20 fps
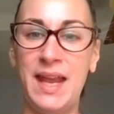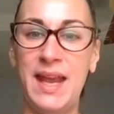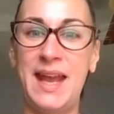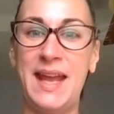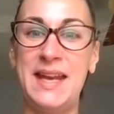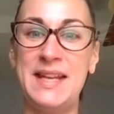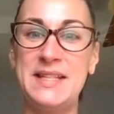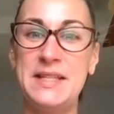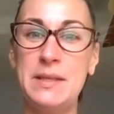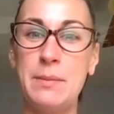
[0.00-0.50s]

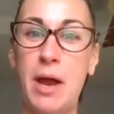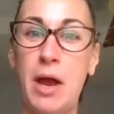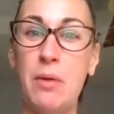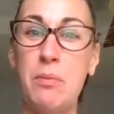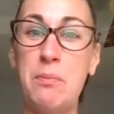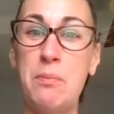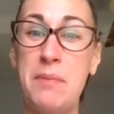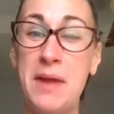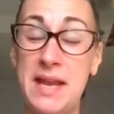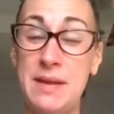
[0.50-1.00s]
And it's
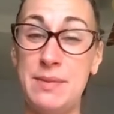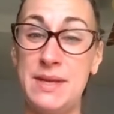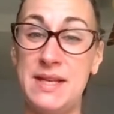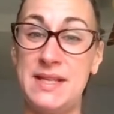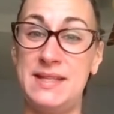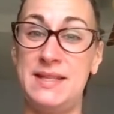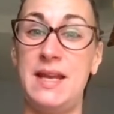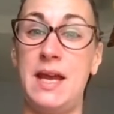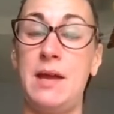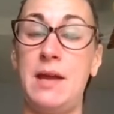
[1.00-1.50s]
about baby
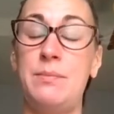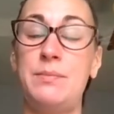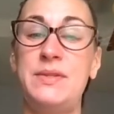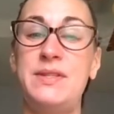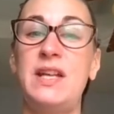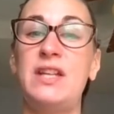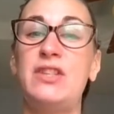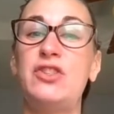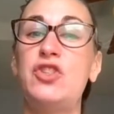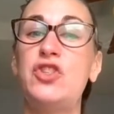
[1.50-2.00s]

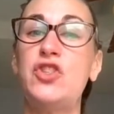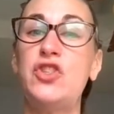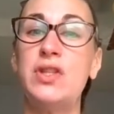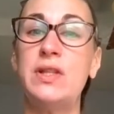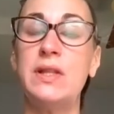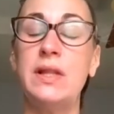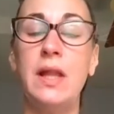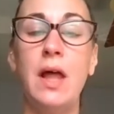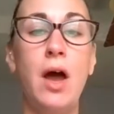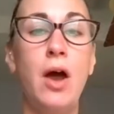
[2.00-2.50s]
steps and
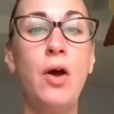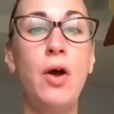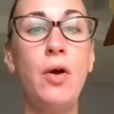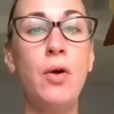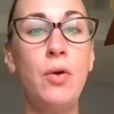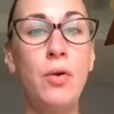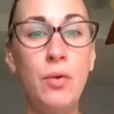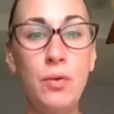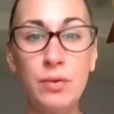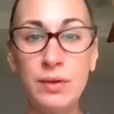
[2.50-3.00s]

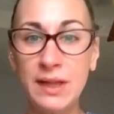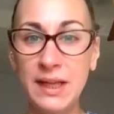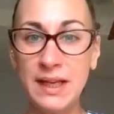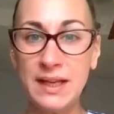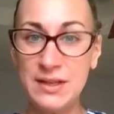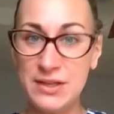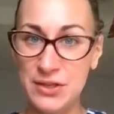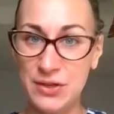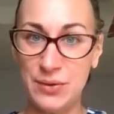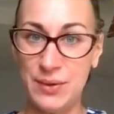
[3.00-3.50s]

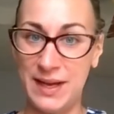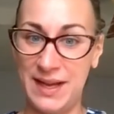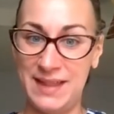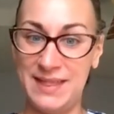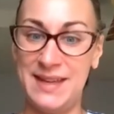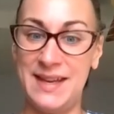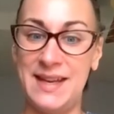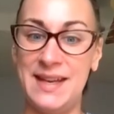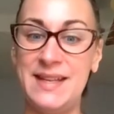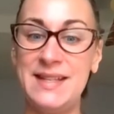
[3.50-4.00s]
slowly doing
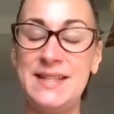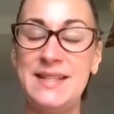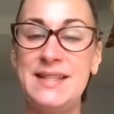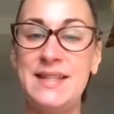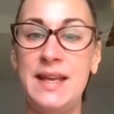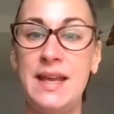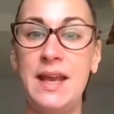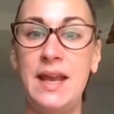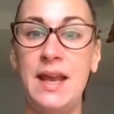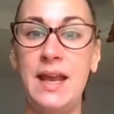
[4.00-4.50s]

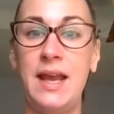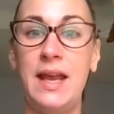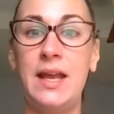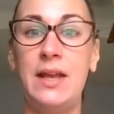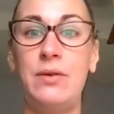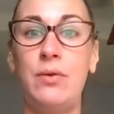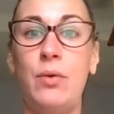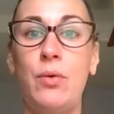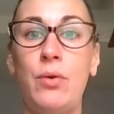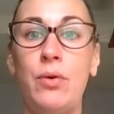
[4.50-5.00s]
this
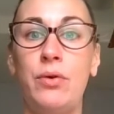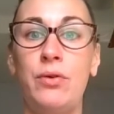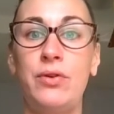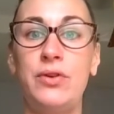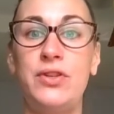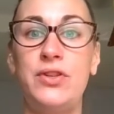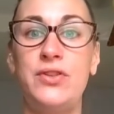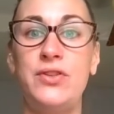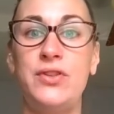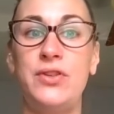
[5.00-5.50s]
in order
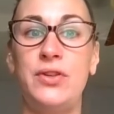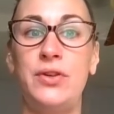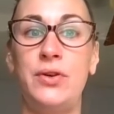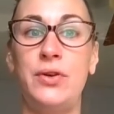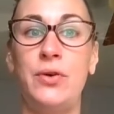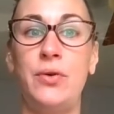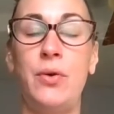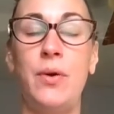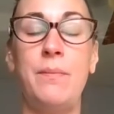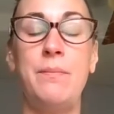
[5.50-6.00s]

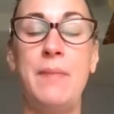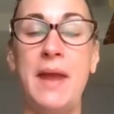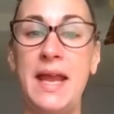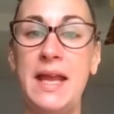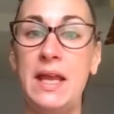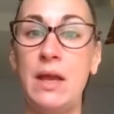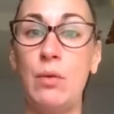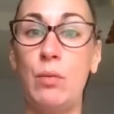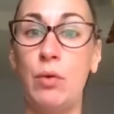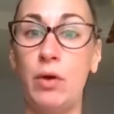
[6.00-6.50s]
to
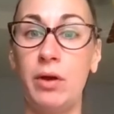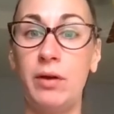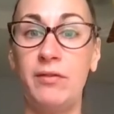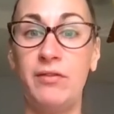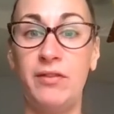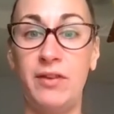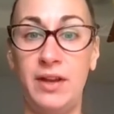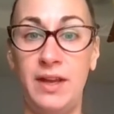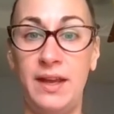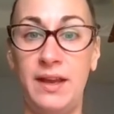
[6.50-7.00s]
make it work
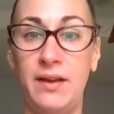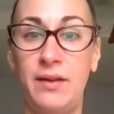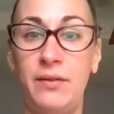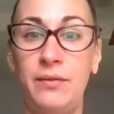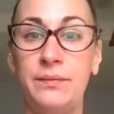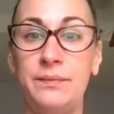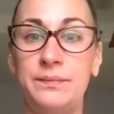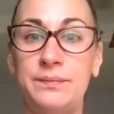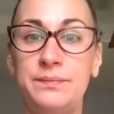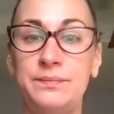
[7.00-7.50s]
for you.
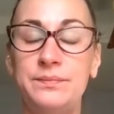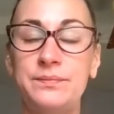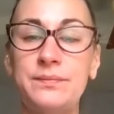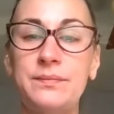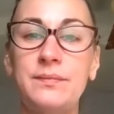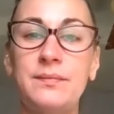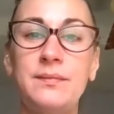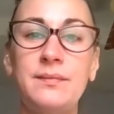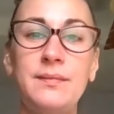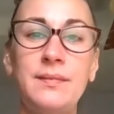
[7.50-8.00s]

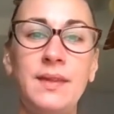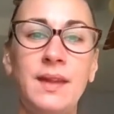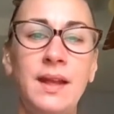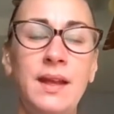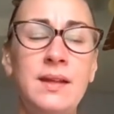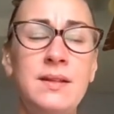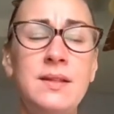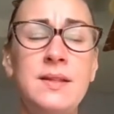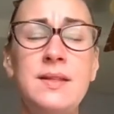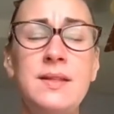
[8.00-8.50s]

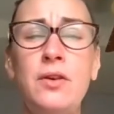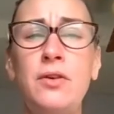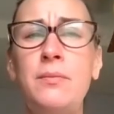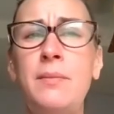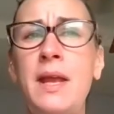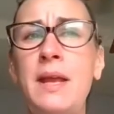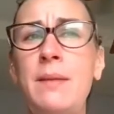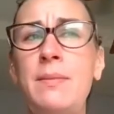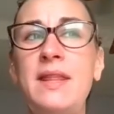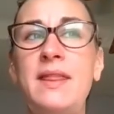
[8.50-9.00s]
And so
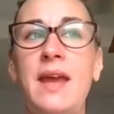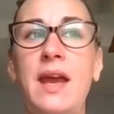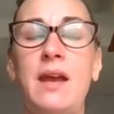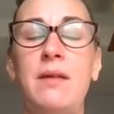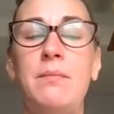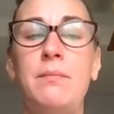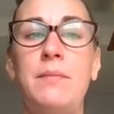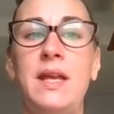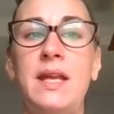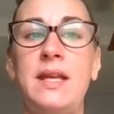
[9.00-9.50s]
maybe
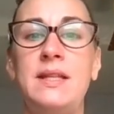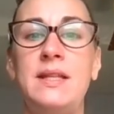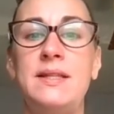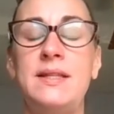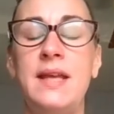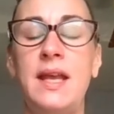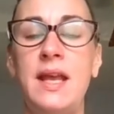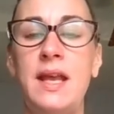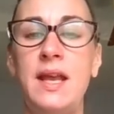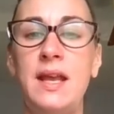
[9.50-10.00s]
that
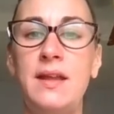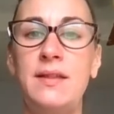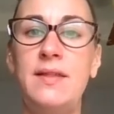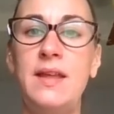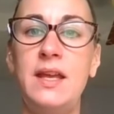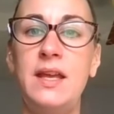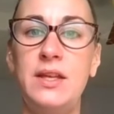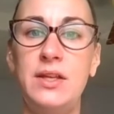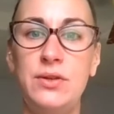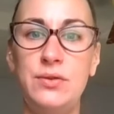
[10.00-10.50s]
means
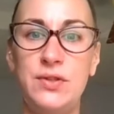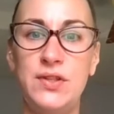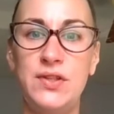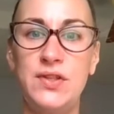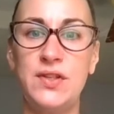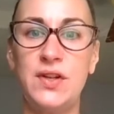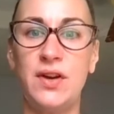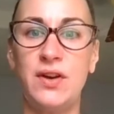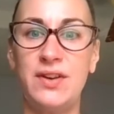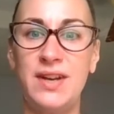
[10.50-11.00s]
that you
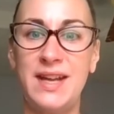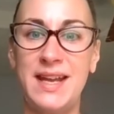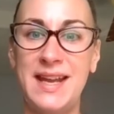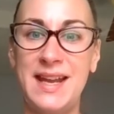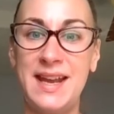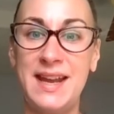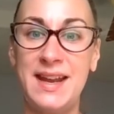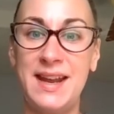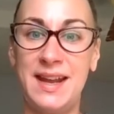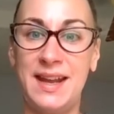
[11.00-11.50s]
start
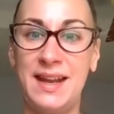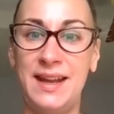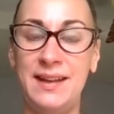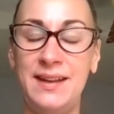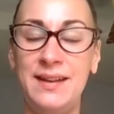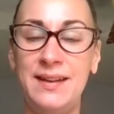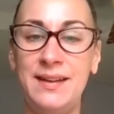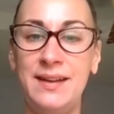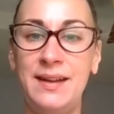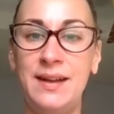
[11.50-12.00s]

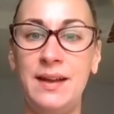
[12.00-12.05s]
eating